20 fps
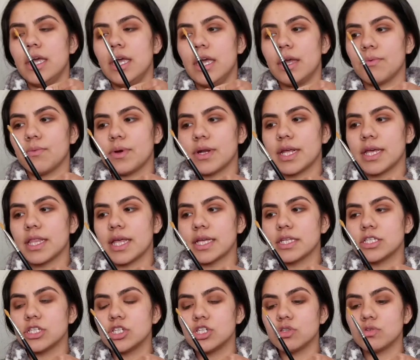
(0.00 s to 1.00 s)
And what I like
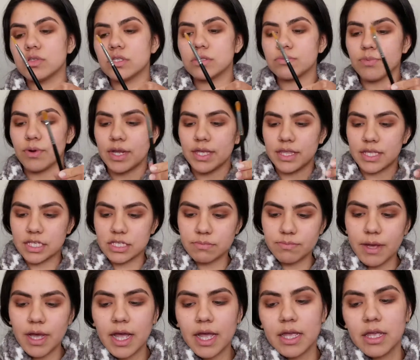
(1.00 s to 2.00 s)
to do is spray this,
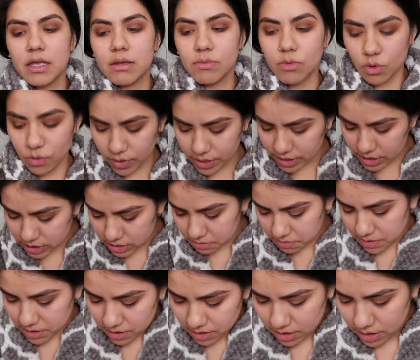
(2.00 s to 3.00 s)
but I am going to
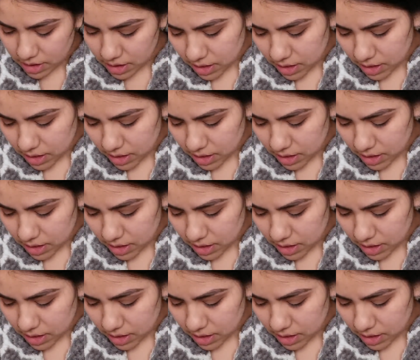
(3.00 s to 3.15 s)
be